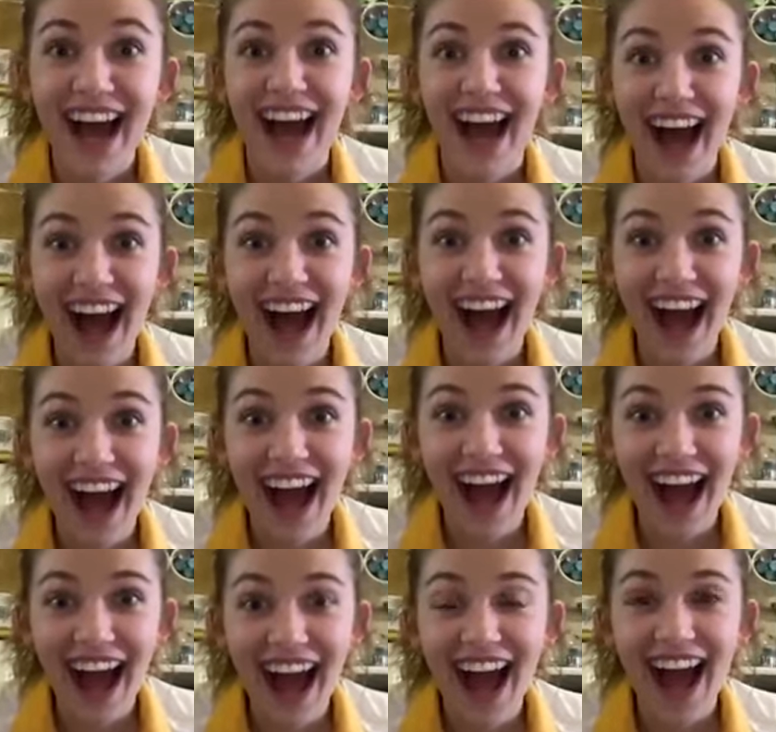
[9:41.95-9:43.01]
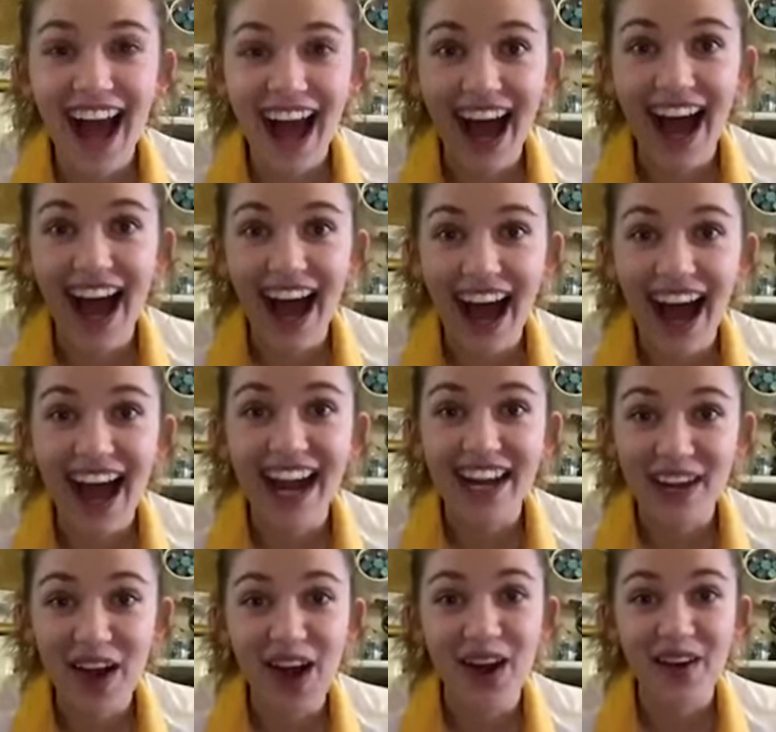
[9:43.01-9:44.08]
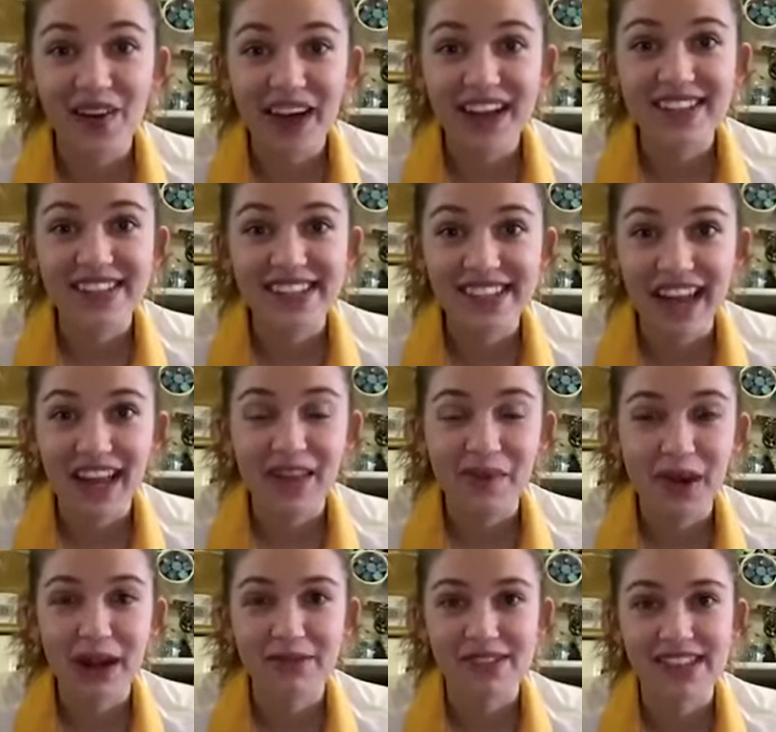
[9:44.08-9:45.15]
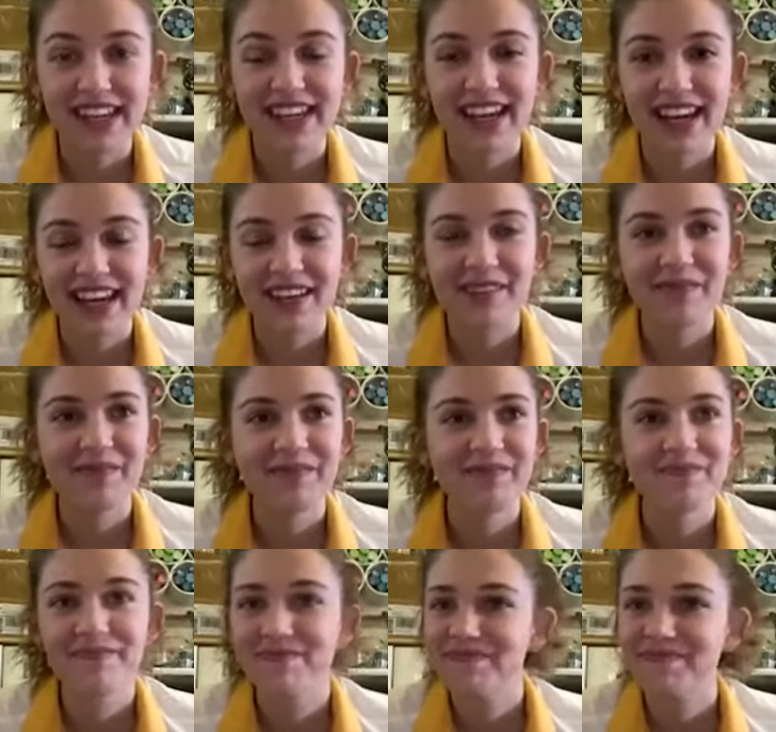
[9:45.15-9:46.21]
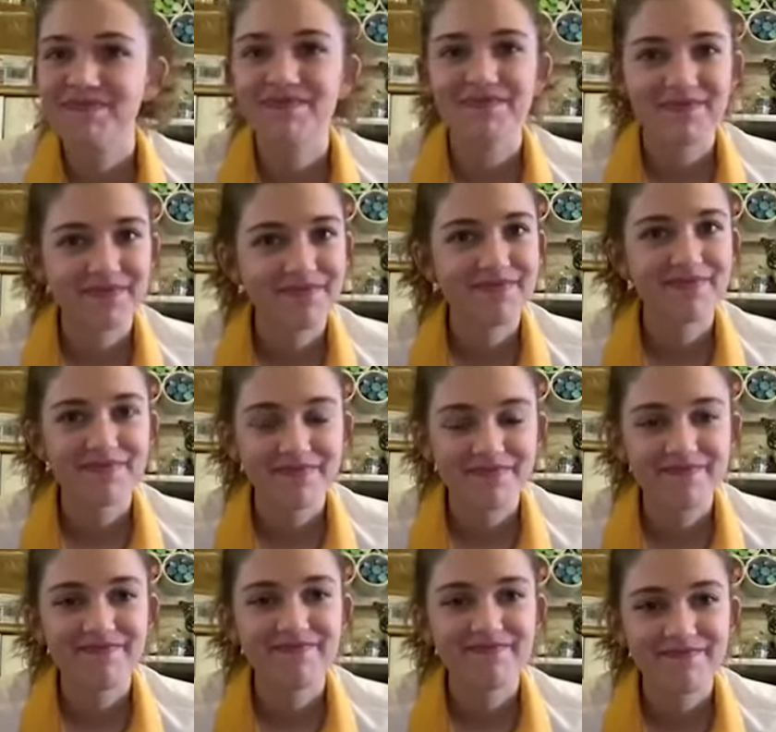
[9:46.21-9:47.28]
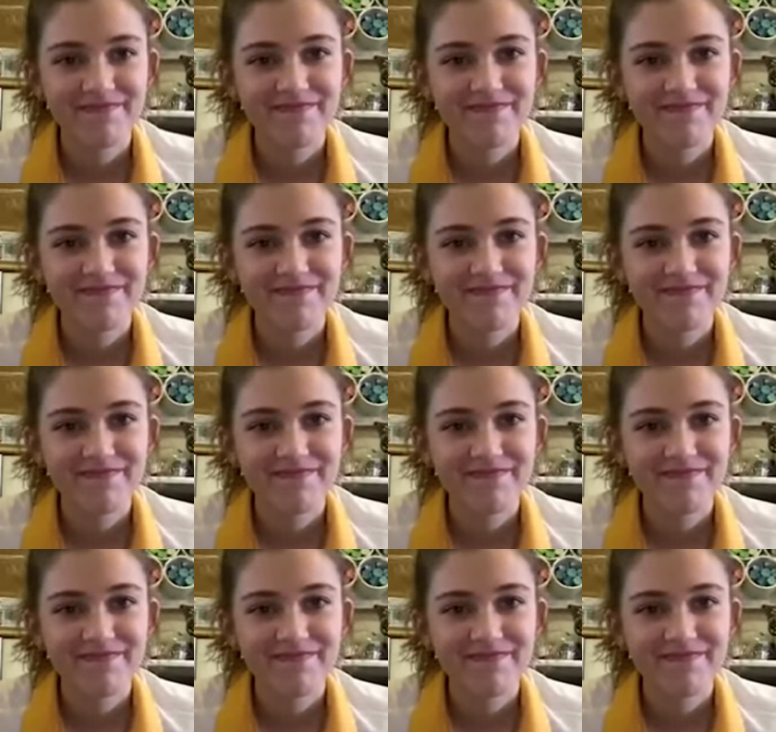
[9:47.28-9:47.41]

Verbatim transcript: Ever like a year and a half? Uh, Crazy. Oh, okay. Exactly. Hey Charlie.